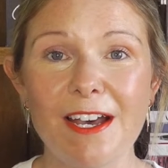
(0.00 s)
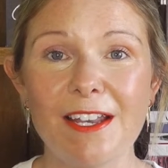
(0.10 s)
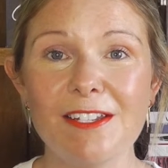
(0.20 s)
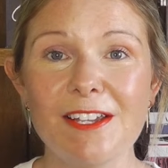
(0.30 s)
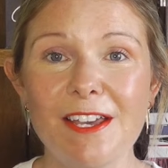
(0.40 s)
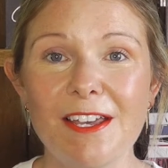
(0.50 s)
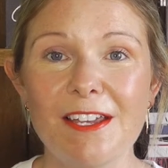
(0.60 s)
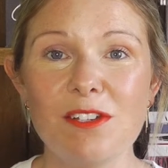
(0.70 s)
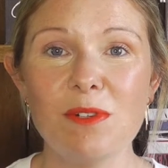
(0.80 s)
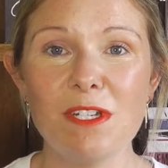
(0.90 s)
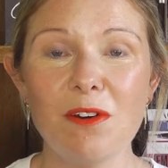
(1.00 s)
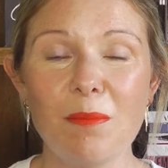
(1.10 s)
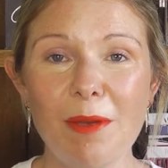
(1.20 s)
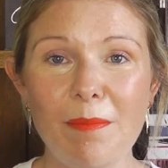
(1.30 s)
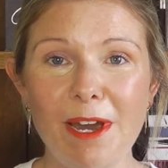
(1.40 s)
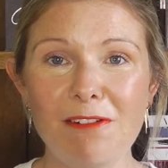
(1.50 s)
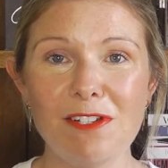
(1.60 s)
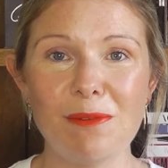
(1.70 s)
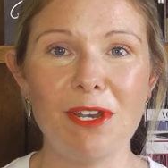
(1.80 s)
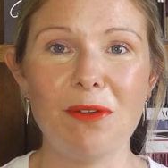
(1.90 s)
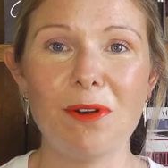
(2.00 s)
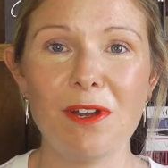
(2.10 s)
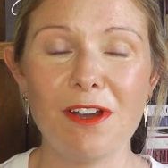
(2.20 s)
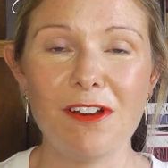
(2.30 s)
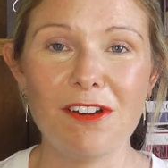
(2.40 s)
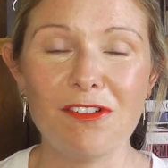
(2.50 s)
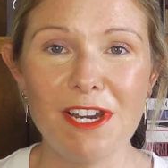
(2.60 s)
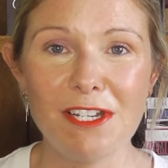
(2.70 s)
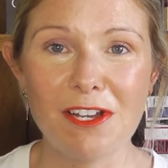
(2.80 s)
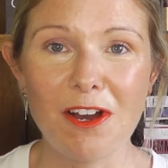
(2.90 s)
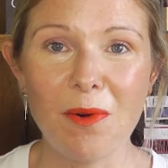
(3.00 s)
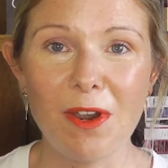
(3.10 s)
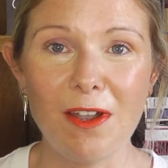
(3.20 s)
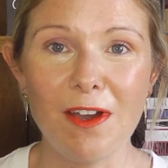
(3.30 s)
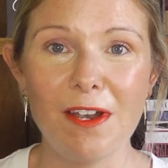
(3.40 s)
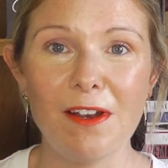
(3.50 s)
and it's always a little bit embarrassing when you agree to go online.